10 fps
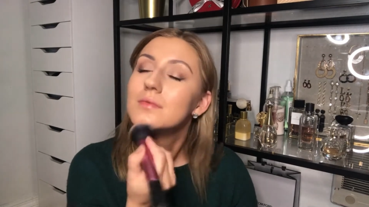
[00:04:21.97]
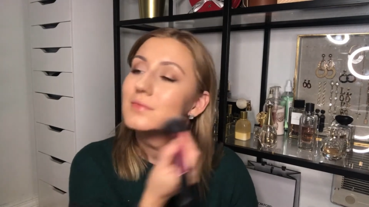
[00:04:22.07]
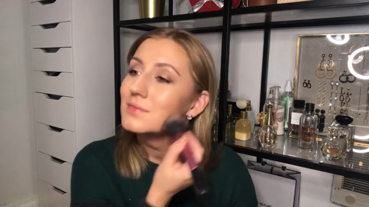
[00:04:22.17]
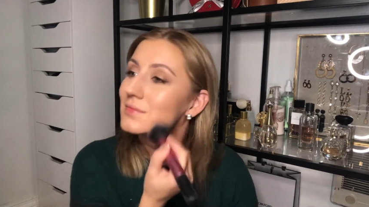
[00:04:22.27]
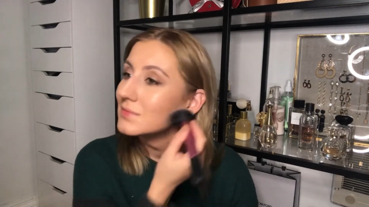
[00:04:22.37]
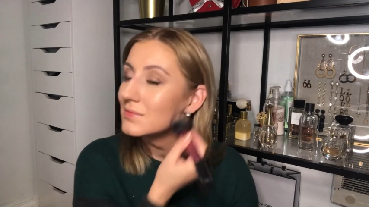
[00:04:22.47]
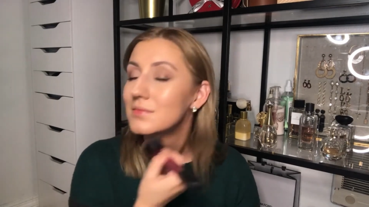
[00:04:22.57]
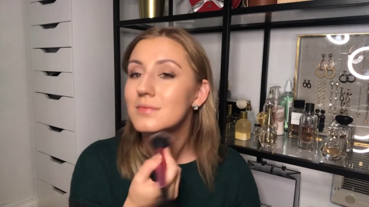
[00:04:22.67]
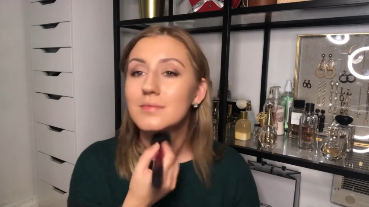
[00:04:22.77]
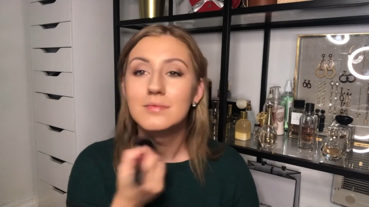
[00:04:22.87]

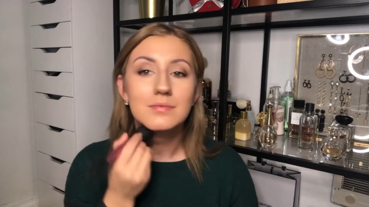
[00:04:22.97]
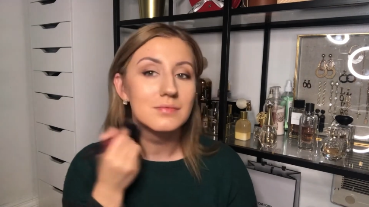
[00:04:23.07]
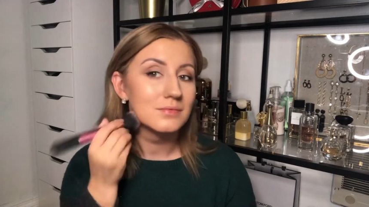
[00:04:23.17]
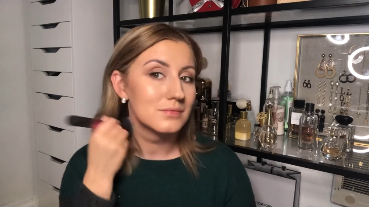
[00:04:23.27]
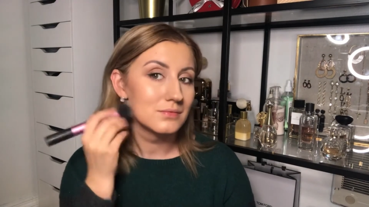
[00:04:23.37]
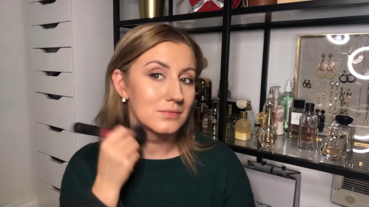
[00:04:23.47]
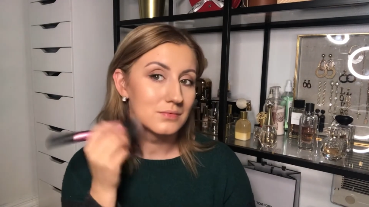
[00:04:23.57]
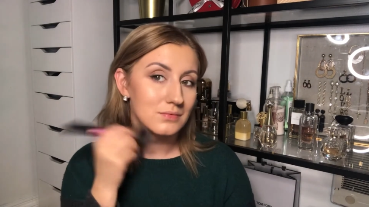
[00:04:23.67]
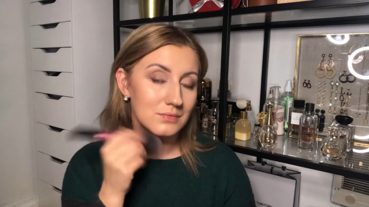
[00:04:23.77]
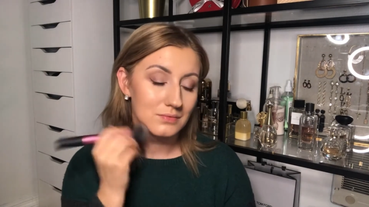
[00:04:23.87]

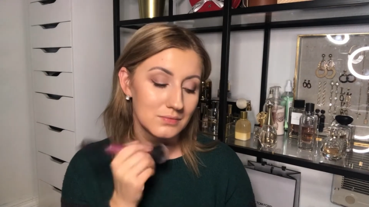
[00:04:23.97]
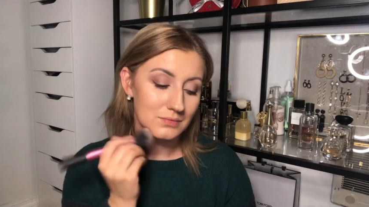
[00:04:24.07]
No one is speaking in this clip.